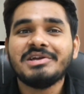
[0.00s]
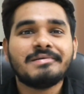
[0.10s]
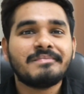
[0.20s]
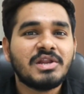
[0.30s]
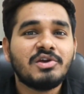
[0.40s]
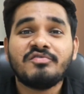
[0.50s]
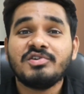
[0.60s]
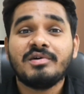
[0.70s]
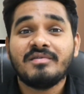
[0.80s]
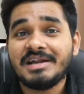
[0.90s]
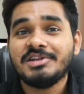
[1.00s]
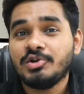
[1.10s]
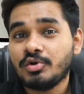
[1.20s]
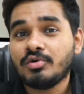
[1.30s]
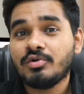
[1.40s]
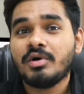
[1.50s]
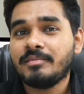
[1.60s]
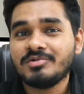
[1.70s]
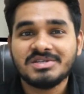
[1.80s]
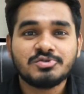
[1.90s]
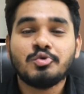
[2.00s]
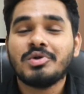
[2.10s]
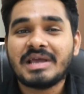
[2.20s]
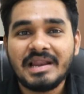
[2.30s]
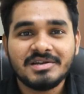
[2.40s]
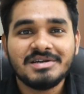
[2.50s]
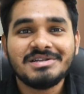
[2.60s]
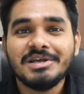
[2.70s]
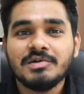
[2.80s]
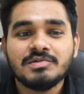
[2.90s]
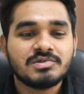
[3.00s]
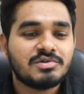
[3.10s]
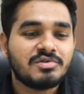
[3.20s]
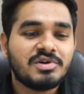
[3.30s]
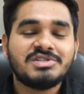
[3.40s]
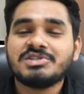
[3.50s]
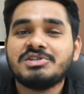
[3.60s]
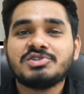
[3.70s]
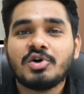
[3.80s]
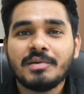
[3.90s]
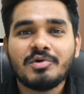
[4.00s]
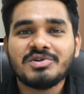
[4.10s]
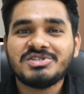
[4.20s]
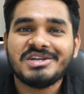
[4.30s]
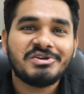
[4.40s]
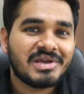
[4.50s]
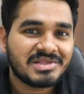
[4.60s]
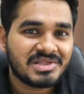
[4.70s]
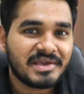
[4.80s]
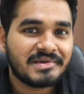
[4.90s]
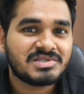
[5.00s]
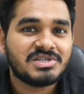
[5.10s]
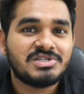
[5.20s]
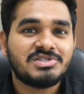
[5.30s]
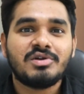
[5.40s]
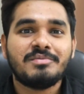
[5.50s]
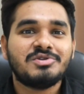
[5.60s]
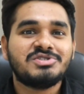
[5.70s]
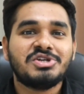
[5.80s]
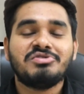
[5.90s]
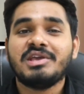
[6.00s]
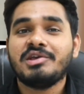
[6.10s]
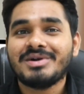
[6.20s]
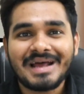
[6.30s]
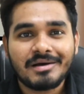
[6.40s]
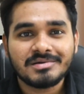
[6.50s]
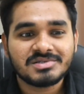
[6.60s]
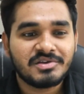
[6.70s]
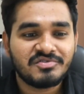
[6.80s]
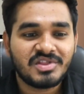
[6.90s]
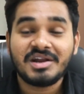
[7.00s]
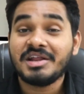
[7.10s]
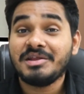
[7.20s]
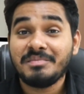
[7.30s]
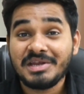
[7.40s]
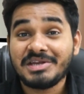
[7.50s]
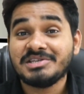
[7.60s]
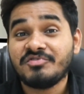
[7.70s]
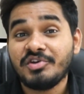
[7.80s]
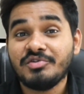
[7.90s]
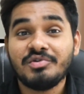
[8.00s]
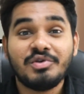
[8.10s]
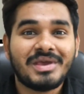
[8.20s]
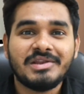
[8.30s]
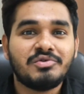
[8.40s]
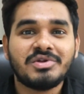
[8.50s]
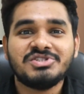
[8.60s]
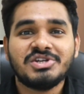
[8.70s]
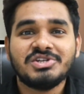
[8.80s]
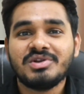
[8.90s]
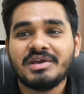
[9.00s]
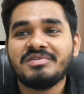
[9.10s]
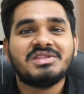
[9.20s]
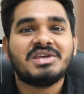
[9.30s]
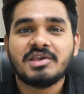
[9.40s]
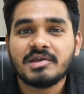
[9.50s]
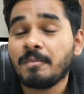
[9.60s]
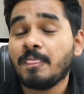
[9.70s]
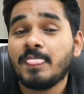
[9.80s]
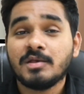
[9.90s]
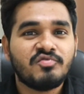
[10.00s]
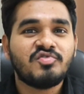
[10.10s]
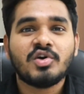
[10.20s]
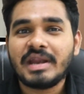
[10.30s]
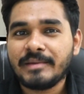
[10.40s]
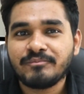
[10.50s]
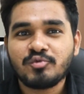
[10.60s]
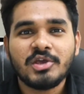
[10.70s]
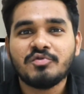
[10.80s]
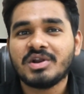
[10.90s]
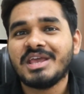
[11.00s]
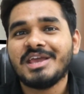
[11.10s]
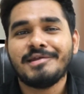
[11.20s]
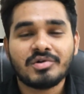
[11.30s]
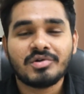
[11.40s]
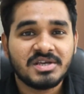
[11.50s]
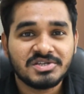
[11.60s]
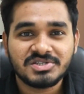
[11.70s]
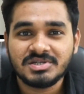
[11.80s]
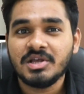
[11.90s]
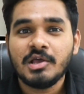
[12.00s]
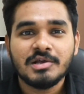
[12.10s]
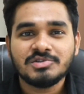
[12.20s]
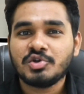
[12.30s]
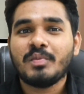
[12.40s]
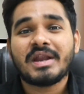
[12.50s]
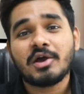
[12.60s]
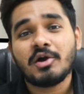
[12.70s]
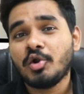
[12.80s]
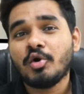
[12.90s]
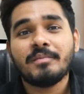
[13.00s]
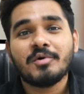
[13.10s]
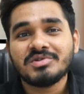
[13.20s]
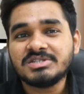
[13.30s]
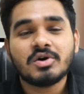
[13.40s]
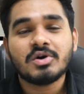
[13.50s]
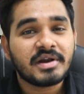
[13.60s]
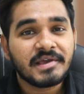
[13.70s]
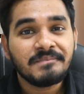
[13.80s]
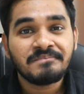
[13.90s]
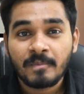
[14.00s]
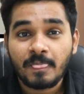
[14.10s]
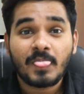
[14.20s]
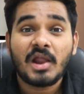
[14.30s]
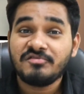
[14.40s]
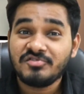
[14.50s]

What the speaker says: And I think many of you have already know about this Google Calendar. So it's all about scheduling things. It's all about scheduling your tasks. If there are any meetings for you, you can schedule everything here. So if you are an employee working in an organization, so you might know about this already.